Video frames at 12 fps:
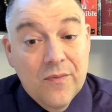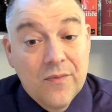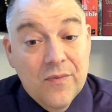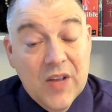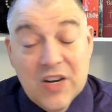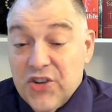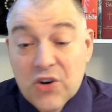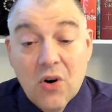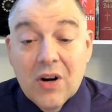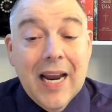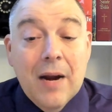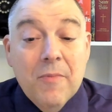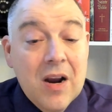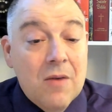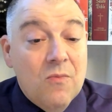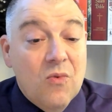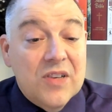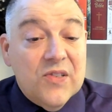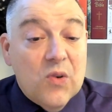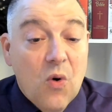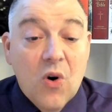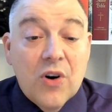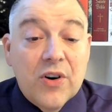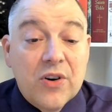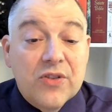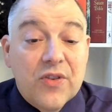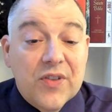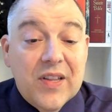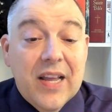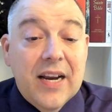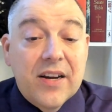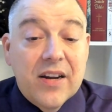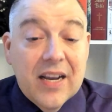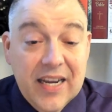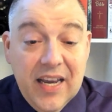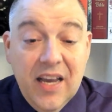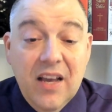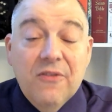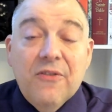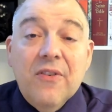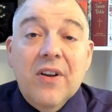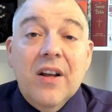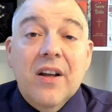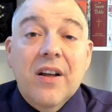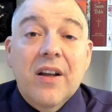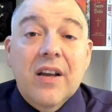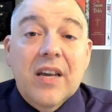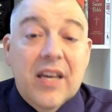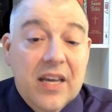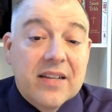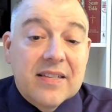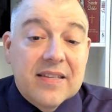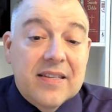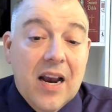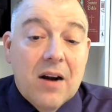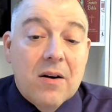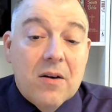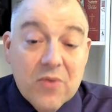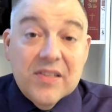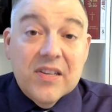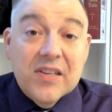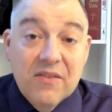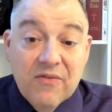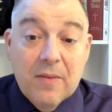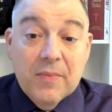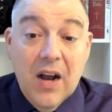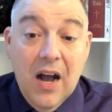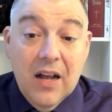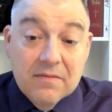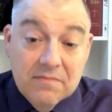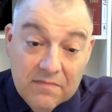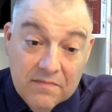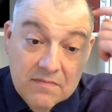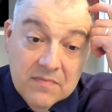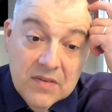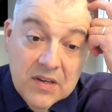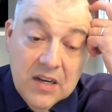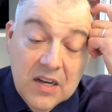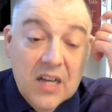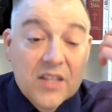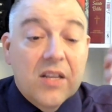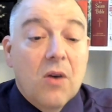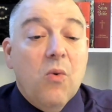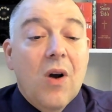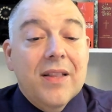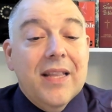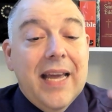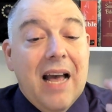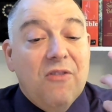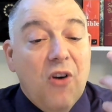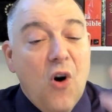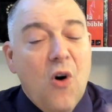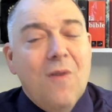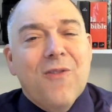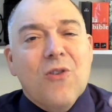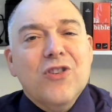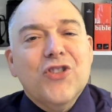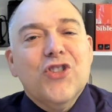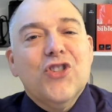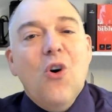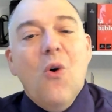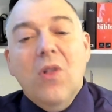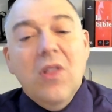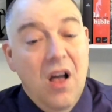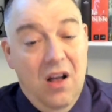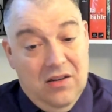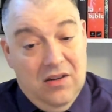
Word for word: In short, Abraham was ordered to take the gift he and Sarah received from God the one they have hoped for so long,